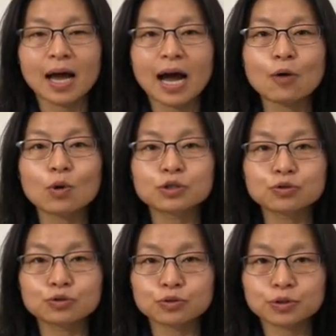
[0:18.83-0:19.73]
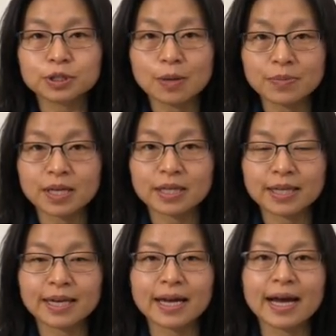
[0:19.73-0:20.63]
I wanted to do something
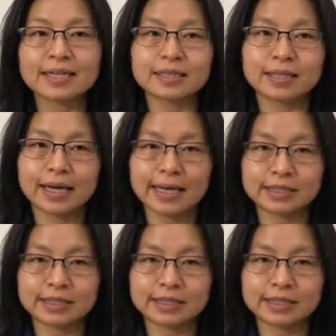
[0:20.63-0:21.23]
that I had